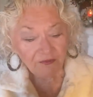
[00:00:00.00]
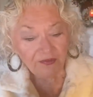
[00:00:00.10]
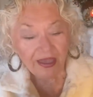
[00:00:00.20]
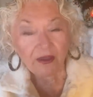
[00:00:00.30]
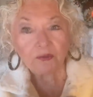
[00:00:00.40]

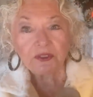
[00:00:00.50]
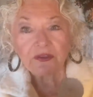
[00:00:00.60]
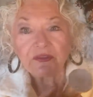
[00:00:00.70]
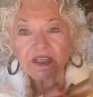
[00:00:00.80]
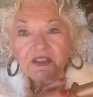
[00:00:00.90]
found
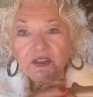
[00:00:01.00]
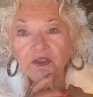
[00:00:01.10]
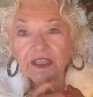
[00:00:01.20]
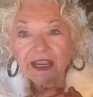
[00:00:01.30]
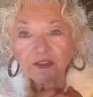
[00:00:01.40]
this
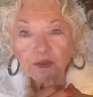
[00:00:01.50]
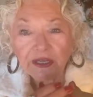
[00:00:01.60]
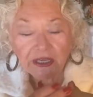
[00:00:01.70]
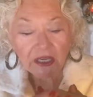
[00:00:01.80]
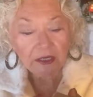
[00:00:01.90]

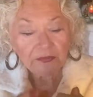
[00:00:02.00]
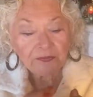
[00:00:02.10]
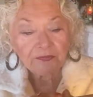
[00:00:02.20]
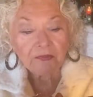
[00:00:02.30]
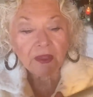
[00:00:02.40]
electric
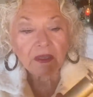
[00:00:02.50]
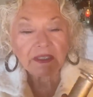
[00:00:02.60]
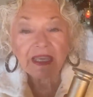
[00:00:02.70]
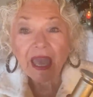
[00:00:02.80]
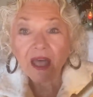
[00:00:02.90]

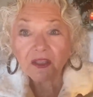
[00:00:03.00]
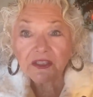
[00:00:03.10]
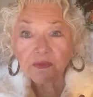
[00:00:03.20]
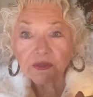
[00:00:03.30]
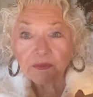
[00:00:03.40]

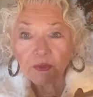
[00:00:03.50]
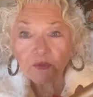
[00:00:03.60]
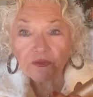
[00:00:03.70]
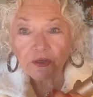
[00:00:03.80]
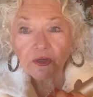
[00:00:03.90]
callus
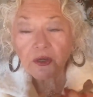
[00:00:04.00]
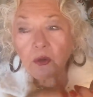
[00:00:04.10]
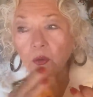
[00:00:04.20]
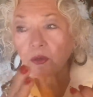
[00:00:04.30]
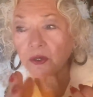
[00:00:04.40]
remover,
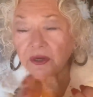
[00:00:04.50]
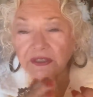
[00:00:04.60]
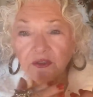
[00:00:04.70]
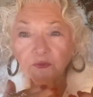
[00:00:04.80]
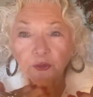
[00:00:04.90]
or
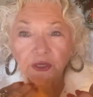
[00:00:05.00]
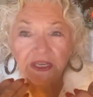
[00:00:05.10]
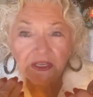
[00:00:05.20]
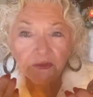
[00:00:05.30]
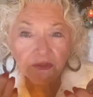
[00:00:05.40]
it's for
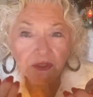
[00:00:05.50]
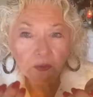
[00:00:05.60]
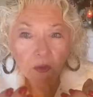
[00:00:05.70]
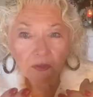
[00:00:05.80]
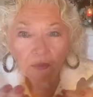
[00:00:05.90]
heels and
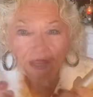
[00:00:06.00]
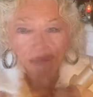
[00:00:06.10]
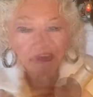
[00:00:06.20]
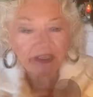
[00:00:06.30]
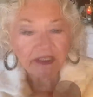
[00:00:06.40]
all the way
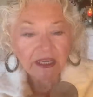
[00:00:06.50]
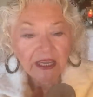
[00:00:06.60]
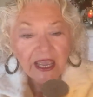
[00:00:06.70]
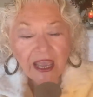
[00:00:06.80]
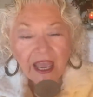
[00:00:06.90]
around.
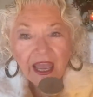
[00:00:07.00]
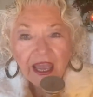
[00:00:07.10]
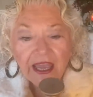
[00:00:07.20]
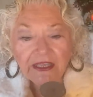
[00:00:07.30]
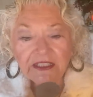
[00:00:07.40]

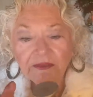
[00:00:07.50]
And